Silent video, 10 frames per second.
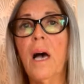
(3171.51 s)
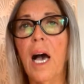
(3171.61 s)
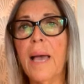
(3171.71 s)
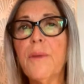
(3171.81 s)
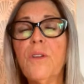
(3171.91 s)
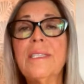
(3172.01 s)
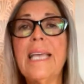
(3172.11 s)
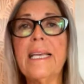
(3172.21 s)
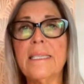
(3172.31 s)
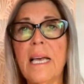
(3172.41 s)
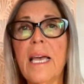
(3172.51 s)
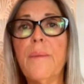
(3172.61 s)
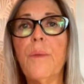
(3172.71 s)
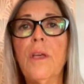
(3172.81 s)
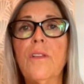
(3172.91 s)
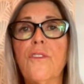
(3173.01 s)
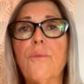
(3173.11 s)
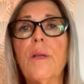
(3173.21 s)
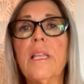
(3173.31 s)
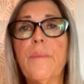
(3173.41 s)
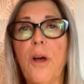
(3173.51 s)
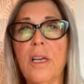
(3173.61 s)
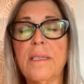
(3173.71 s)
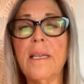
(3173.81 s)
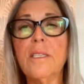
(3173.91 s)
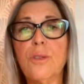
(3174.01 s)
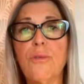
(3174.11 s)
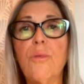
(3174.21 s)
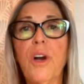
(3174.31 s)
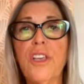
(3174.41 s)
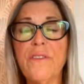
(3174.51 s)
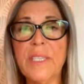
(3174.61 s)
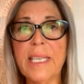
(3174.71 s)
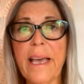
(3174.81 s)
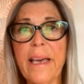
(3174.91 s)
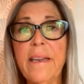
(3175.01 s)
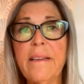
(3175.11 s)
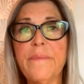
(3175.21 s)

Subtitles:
I'm going to take time to really process through what you've said.